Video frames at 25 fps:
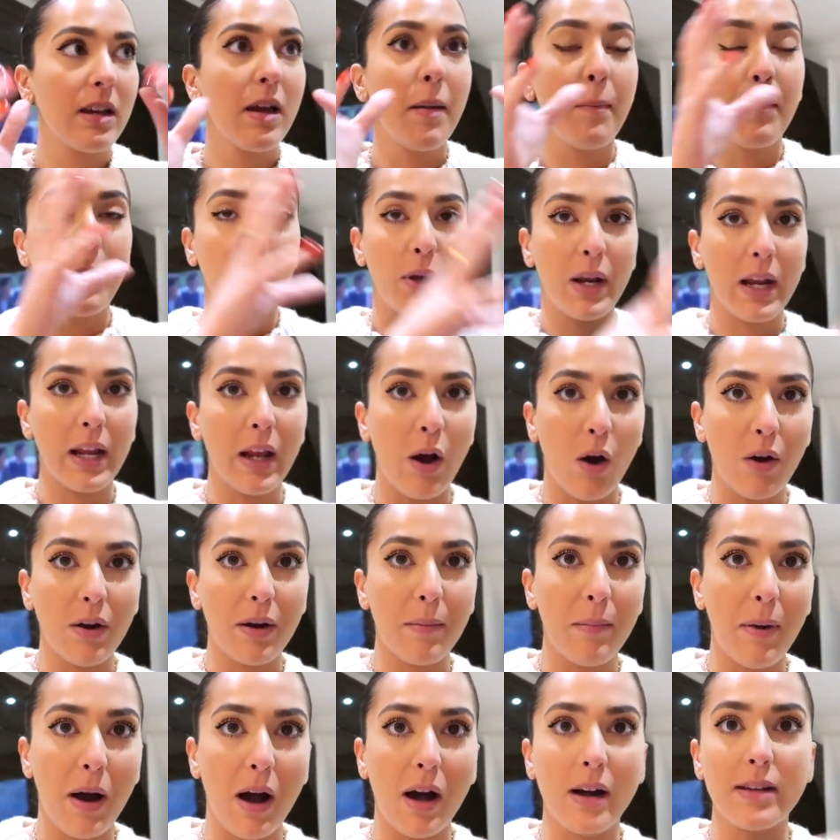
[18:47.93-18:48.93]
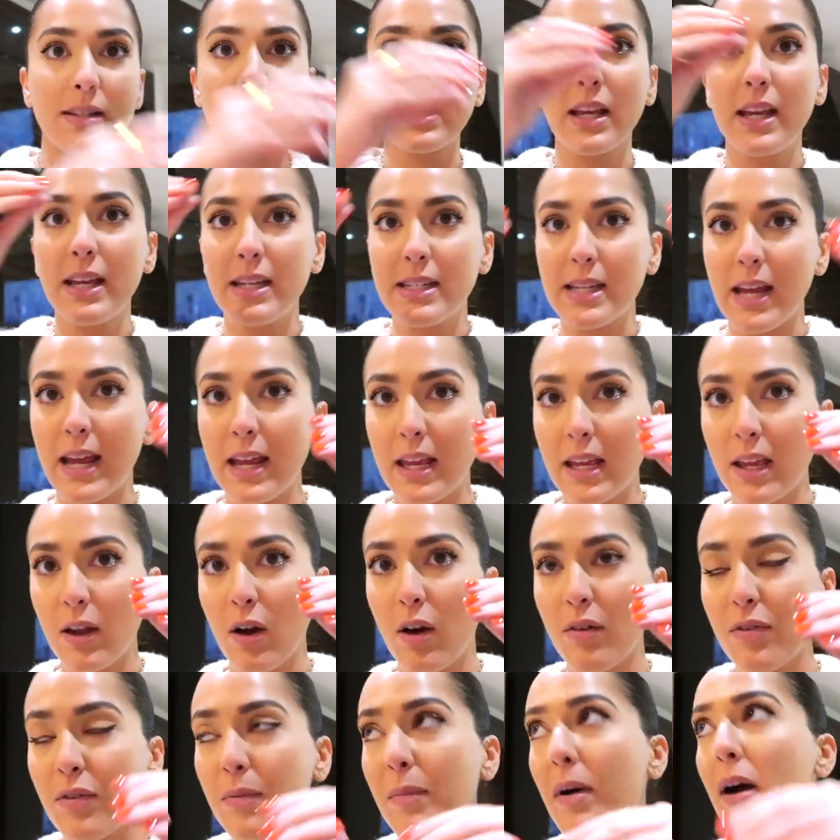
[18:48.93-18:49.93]
putting on a mask, taking
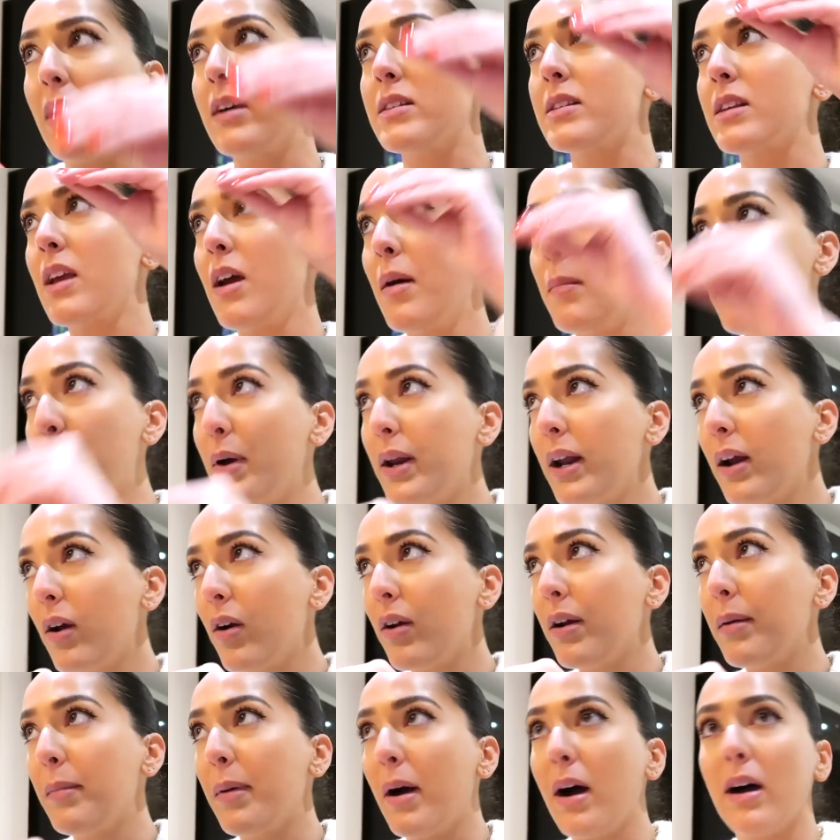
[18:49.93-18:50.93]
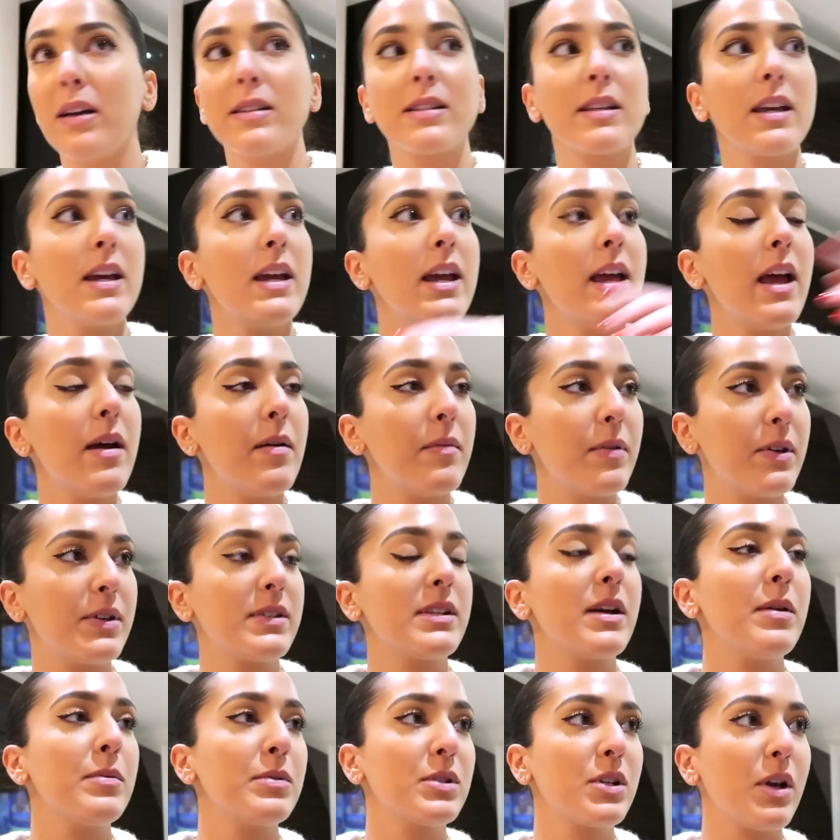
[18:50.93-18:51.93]
off a mask, putting on a mask, because
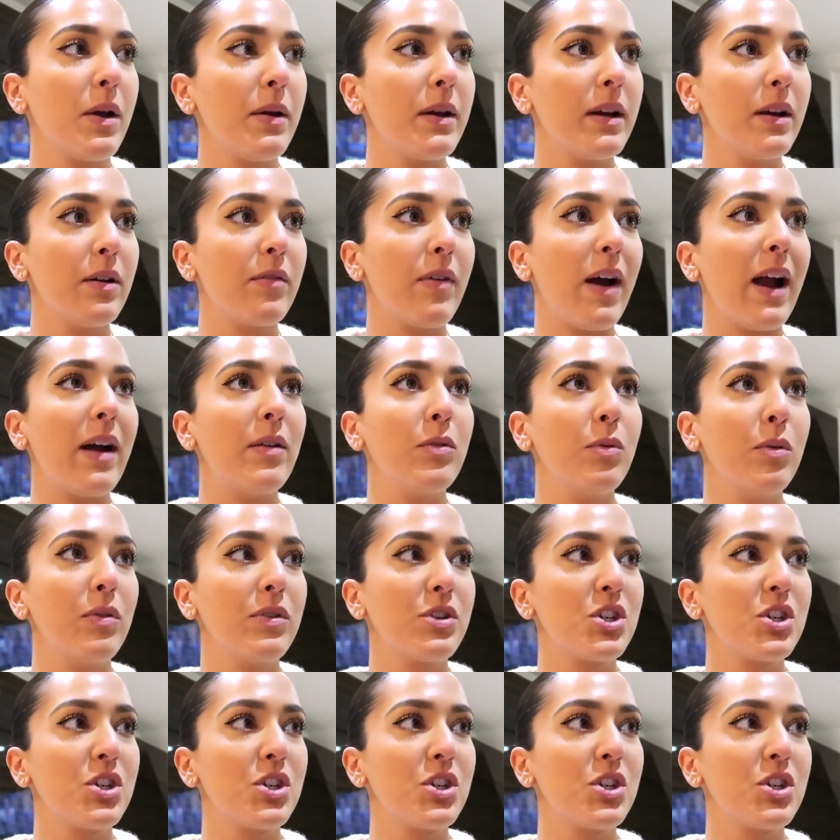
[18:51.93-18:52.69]
I was going around all the